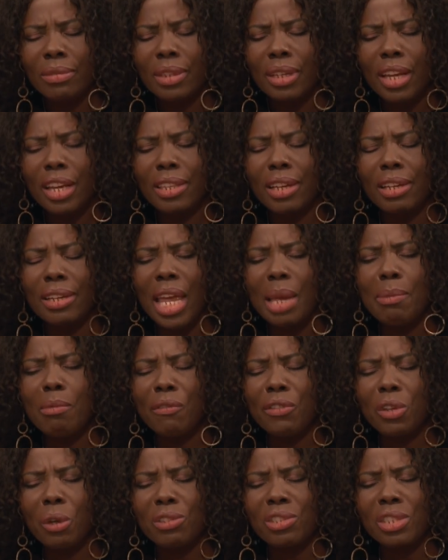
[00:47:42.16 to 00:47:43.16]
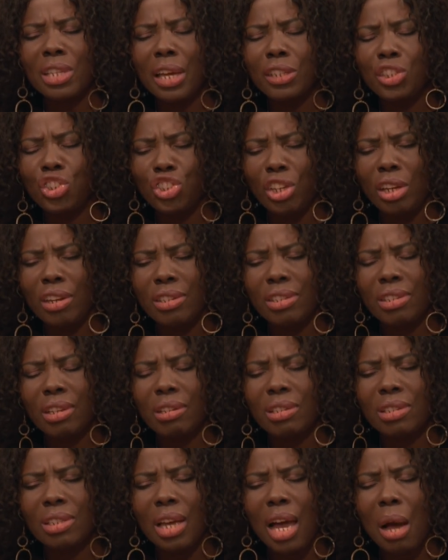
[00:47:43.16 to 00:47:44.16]
in the name of your son,
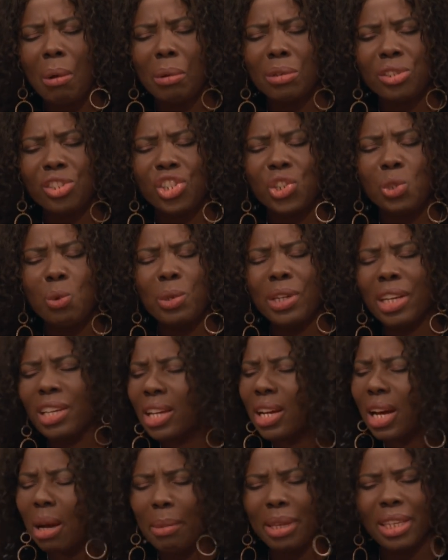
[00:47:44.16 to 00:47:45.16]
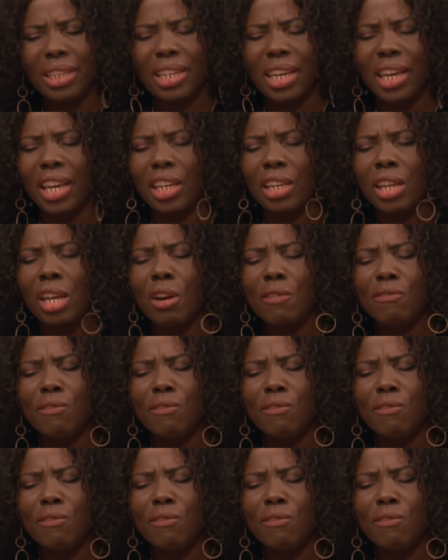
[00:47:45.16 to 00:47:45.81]
Jesus, our soon and coming King,